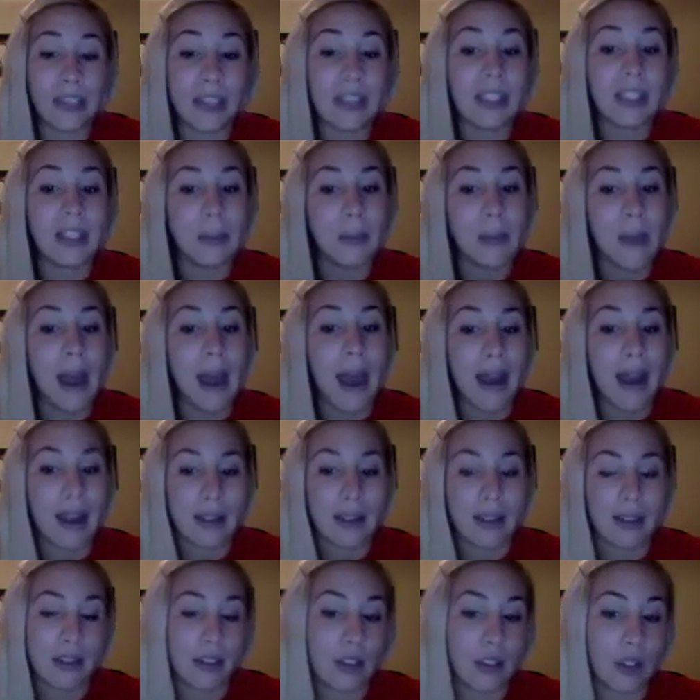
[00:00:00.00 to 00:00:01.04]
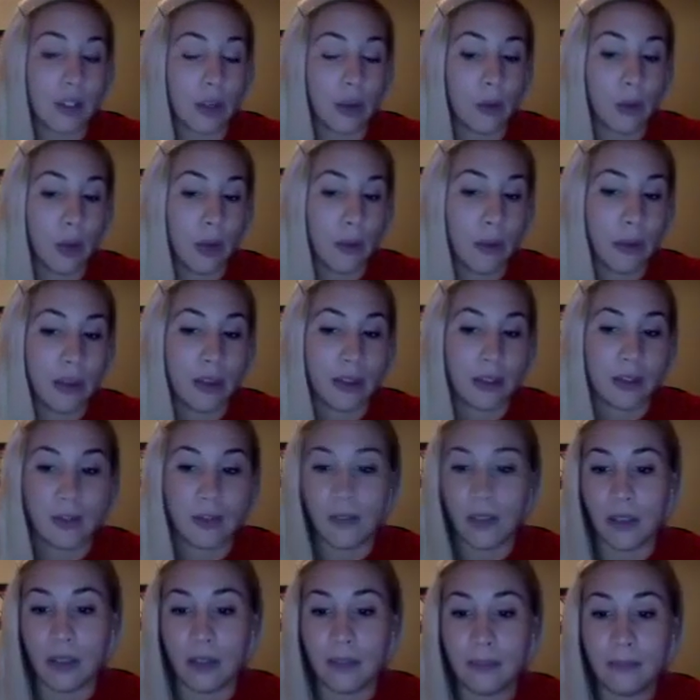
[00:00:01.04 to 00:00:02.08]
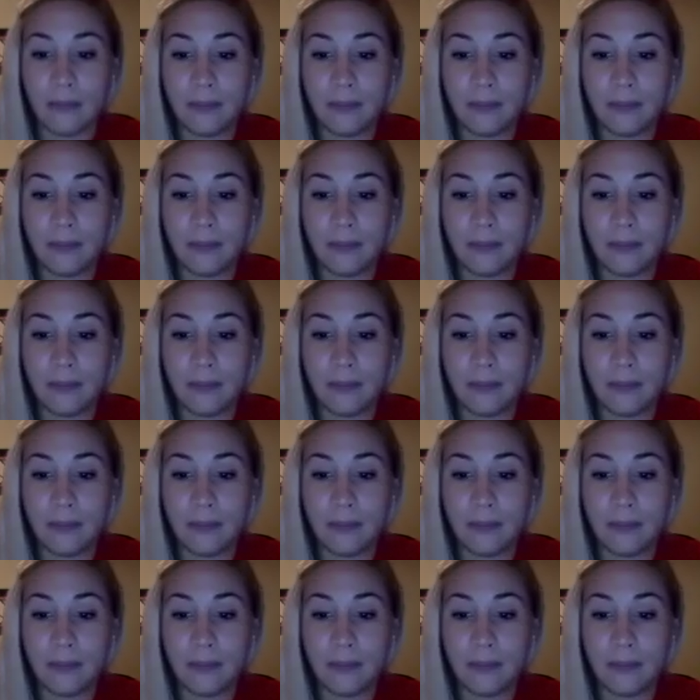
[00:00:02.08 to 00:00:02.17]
you might see them act a certain way because of